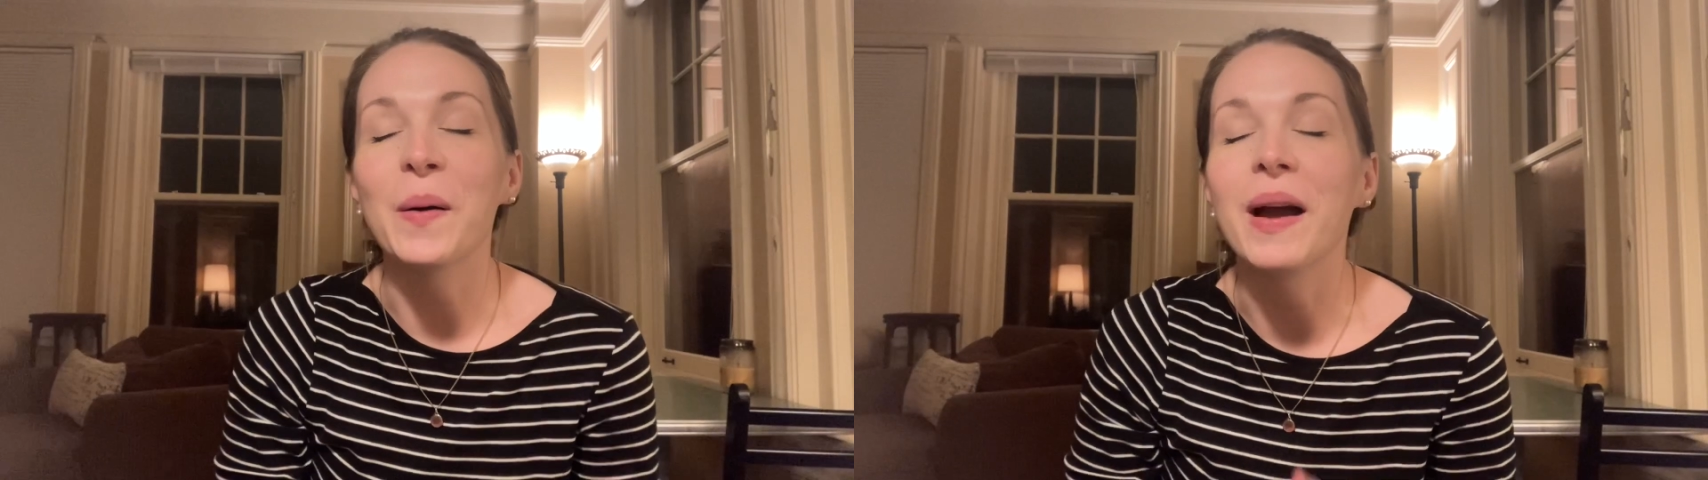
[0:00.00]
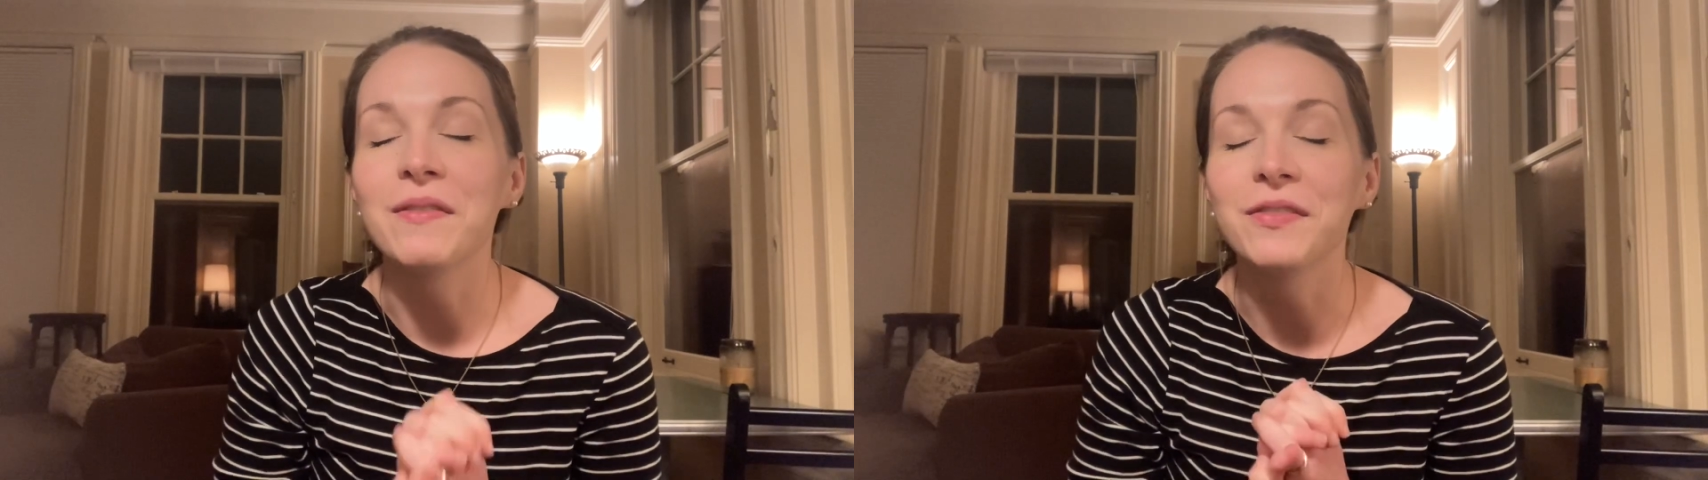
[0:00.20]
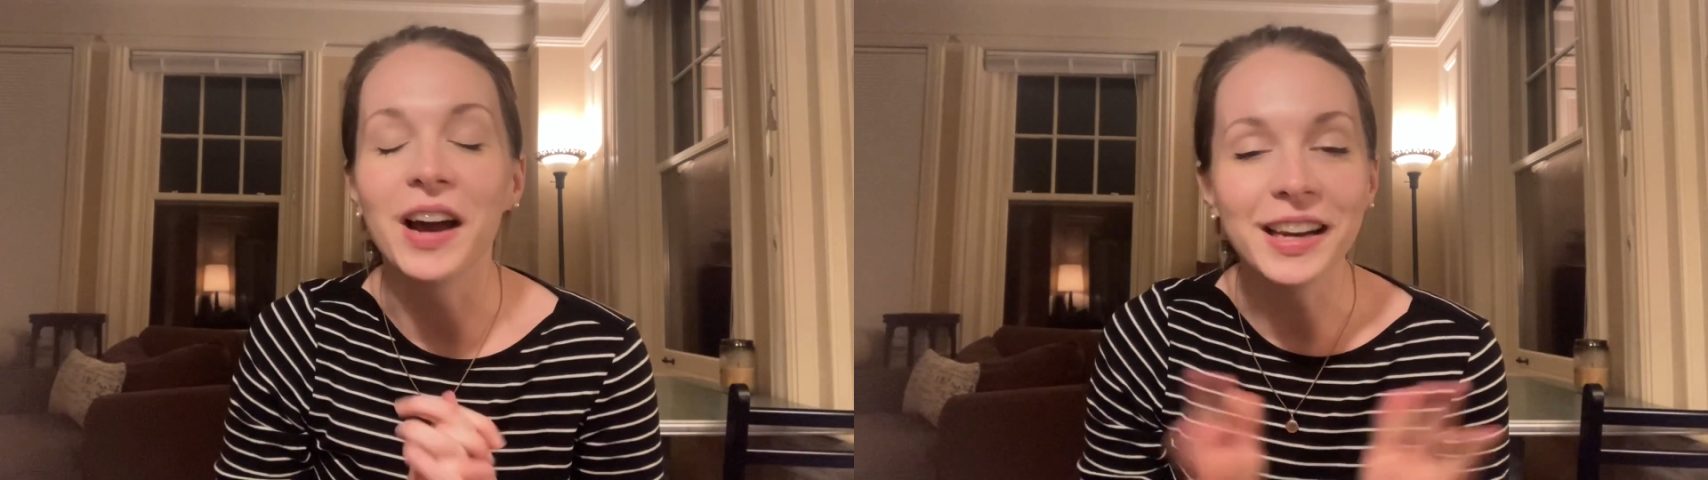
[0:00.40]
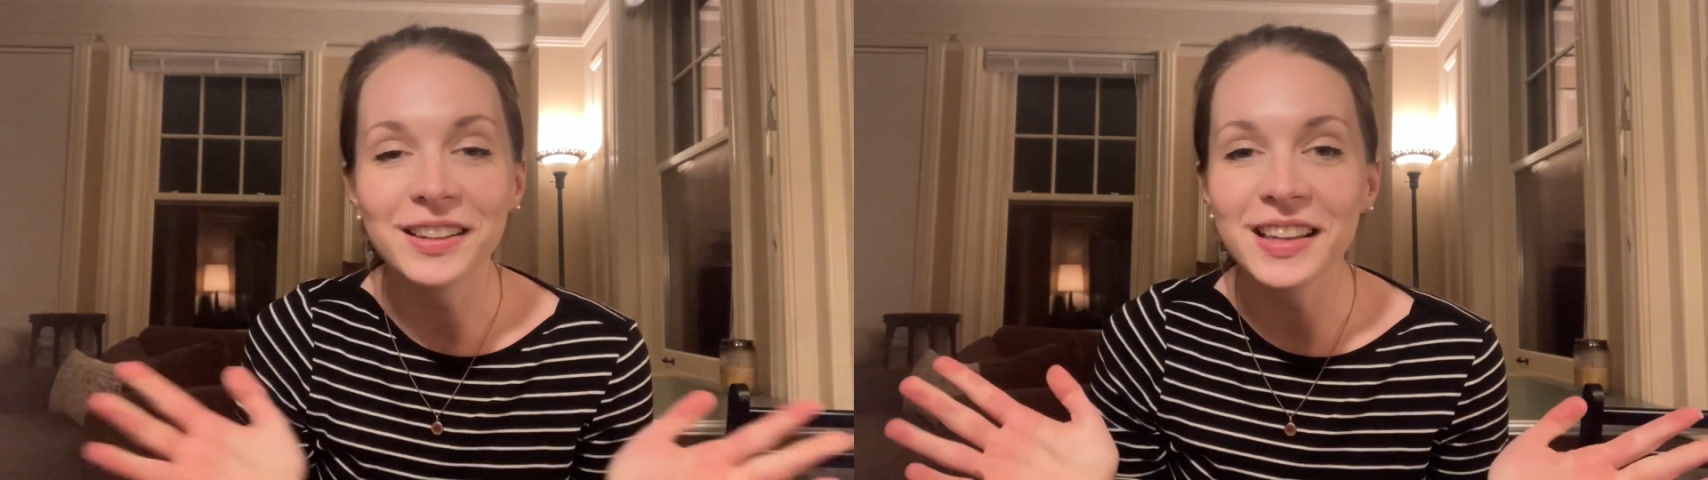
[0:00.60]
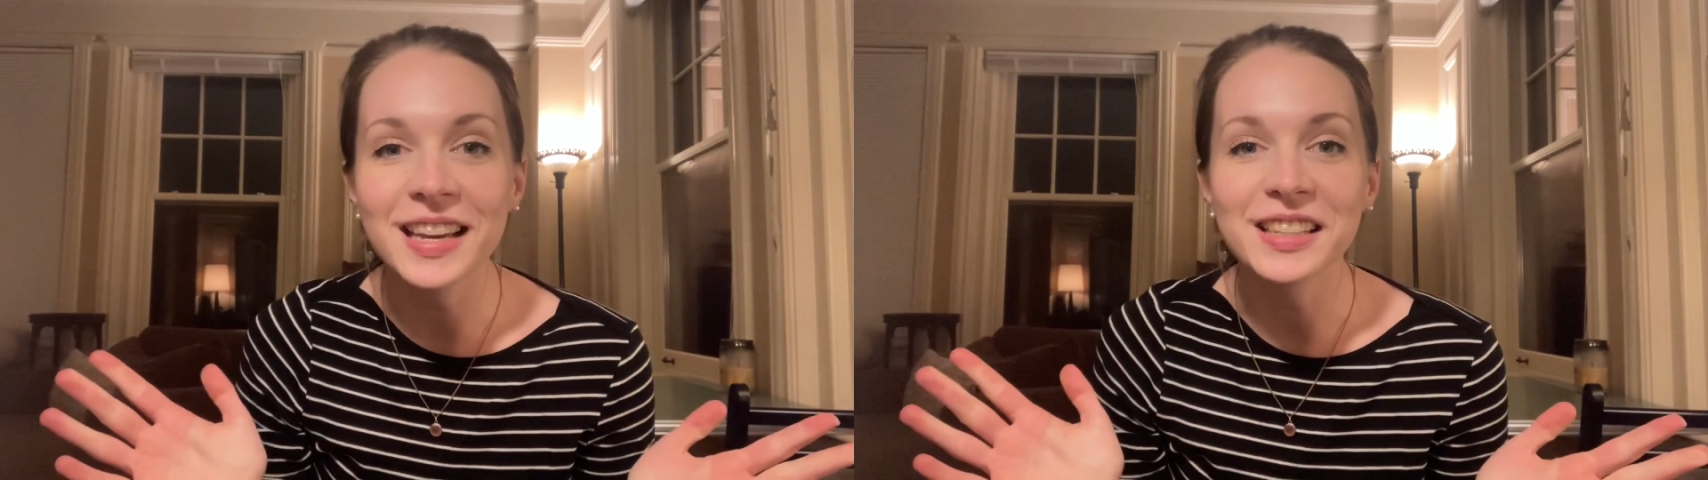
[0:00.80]
I'm
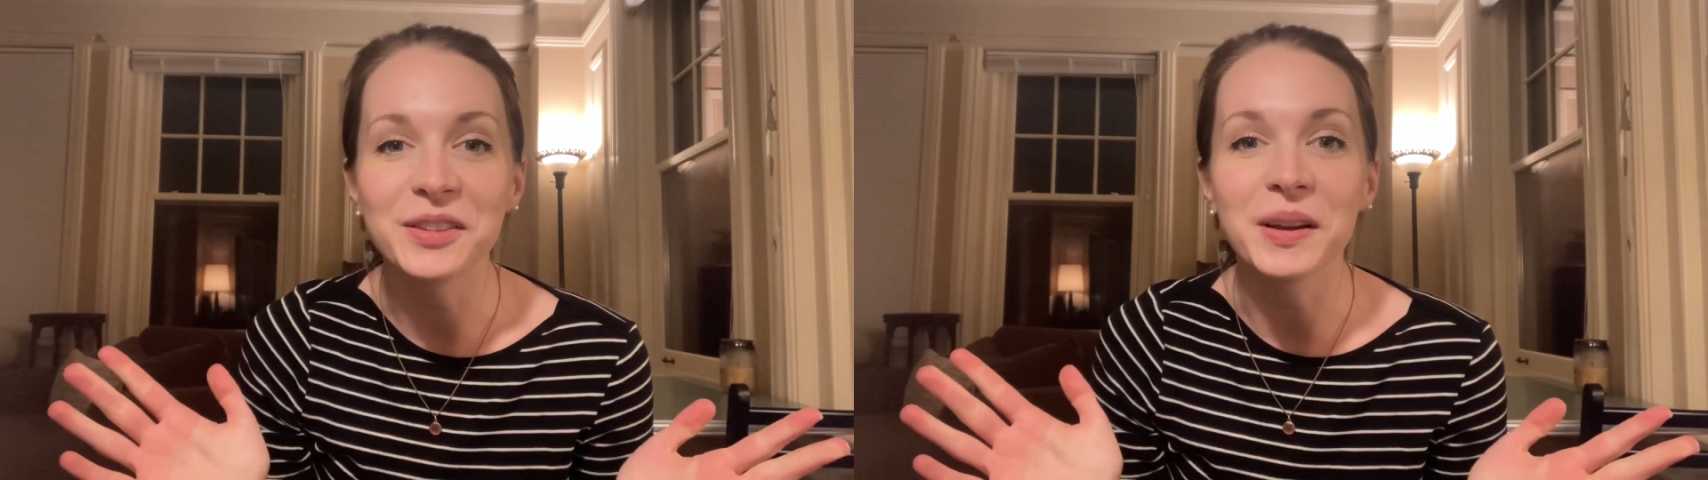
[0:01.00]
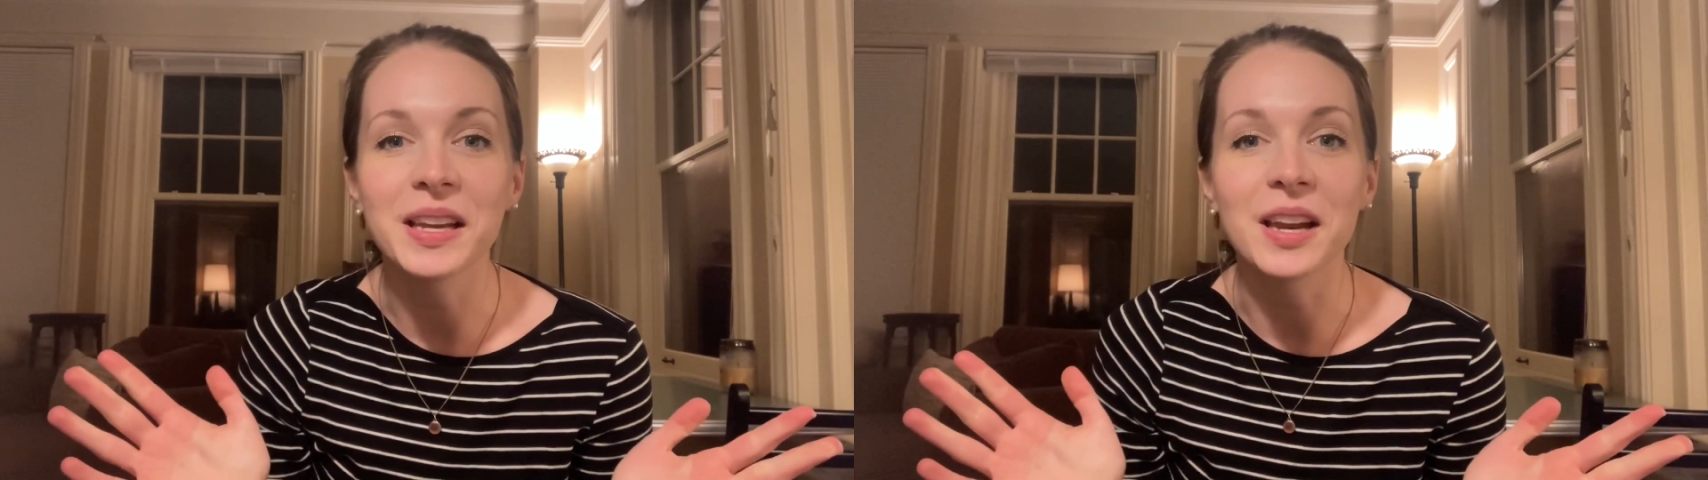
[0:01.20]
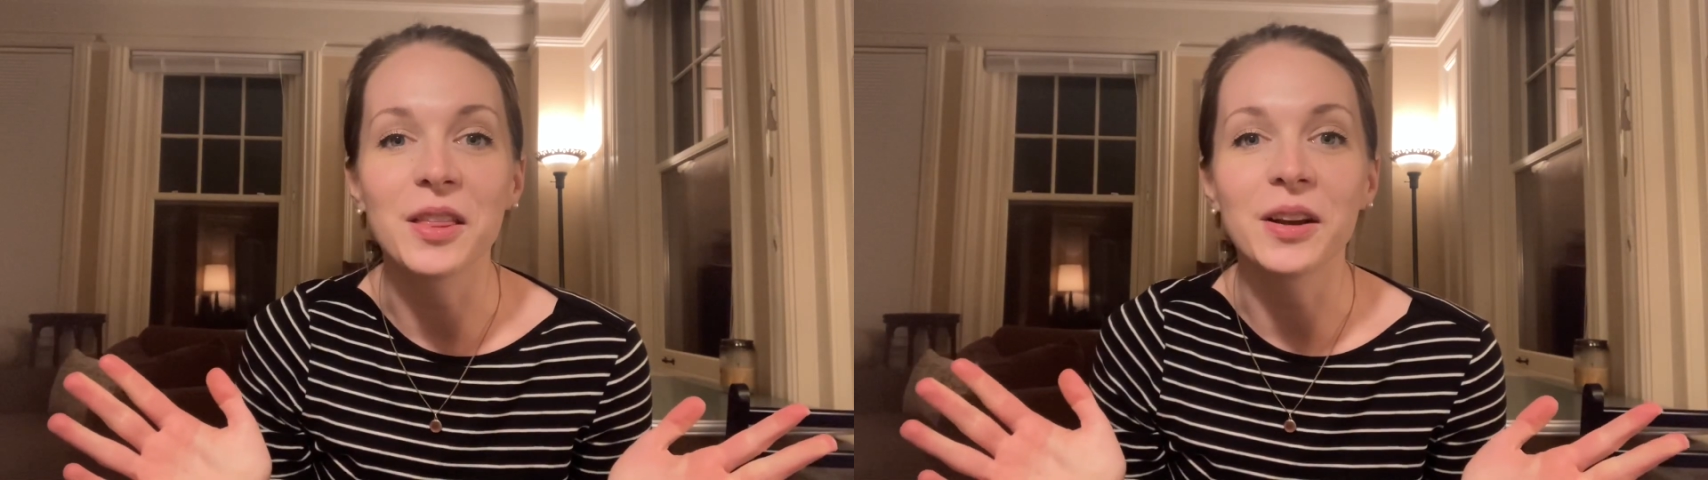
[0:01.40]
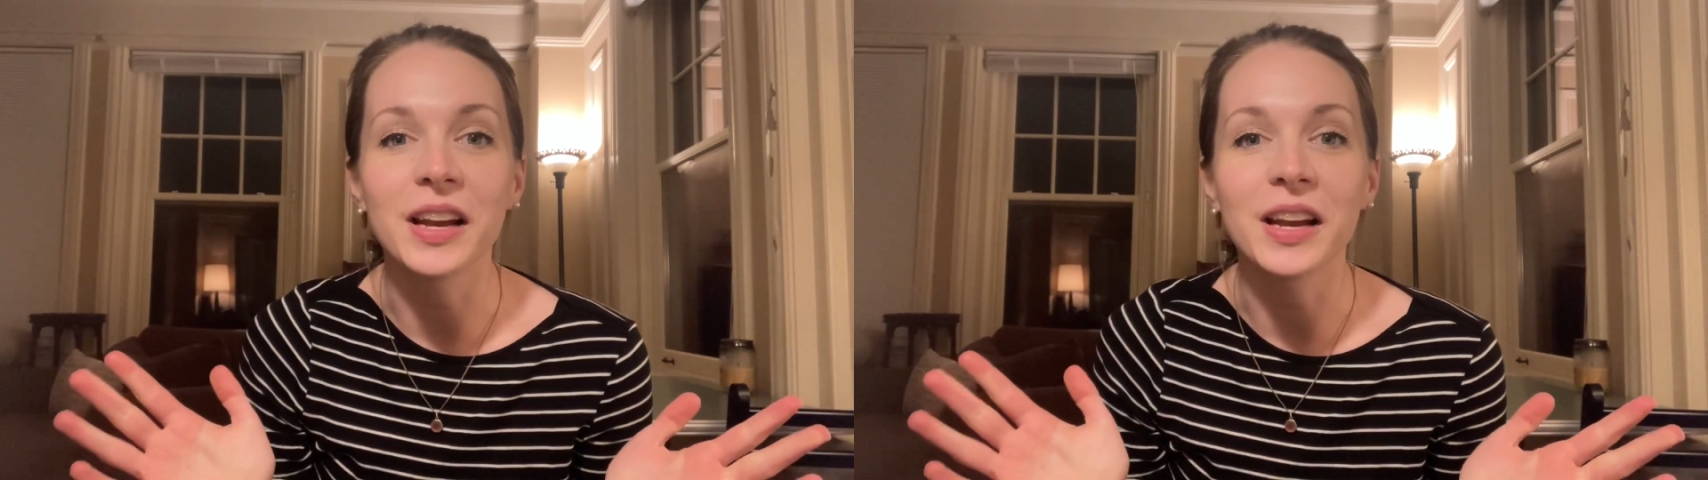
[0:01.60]
finally doing another